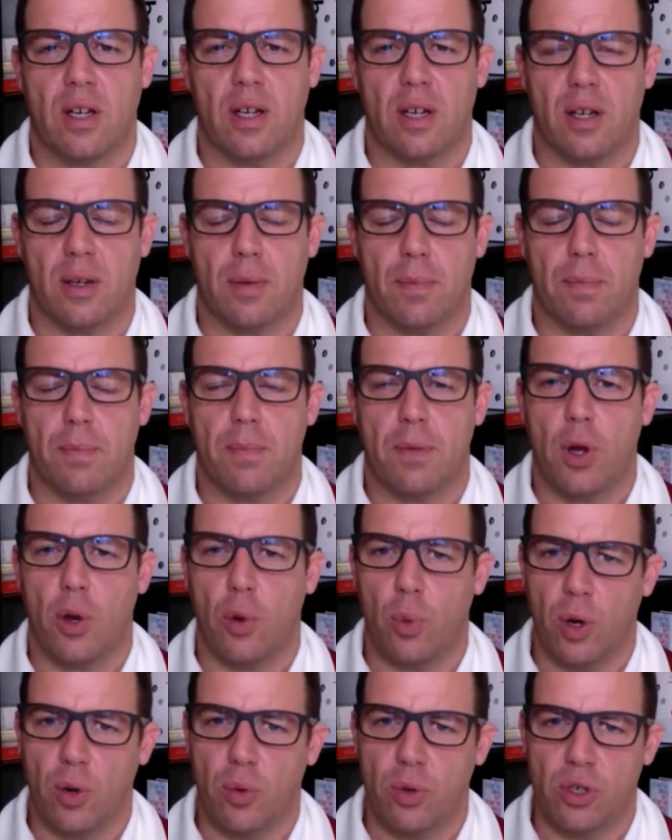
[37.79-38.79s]
on
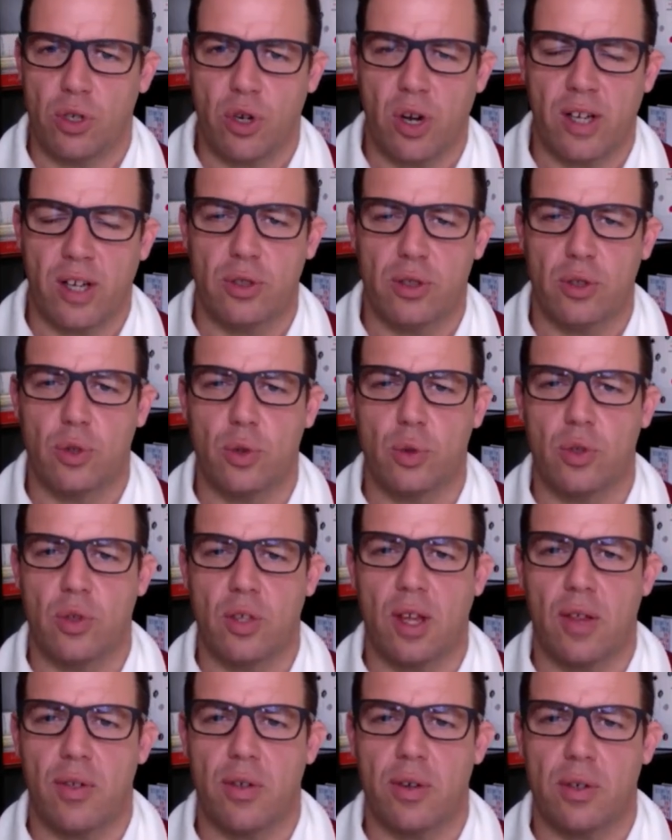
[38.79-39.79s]
what we're trying to do
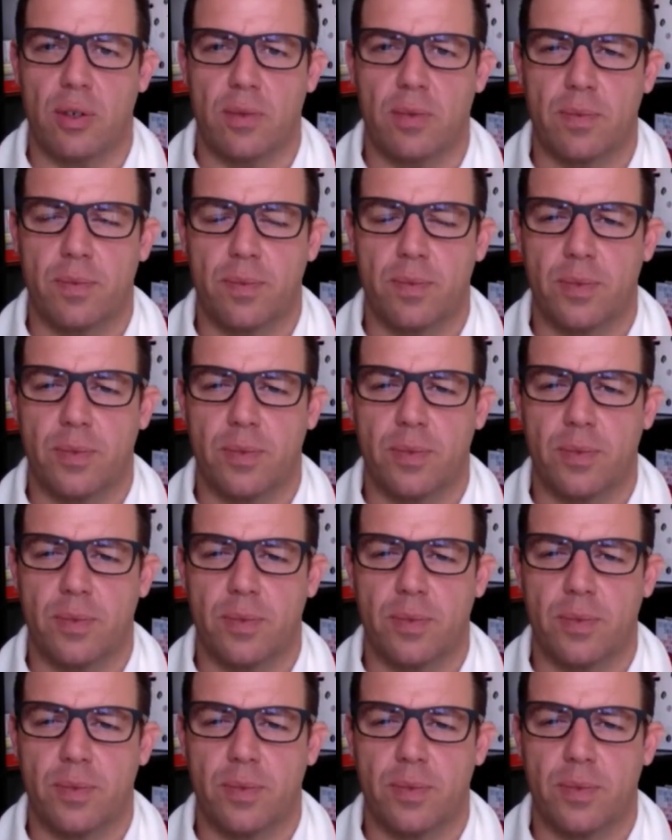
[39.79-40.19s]
together.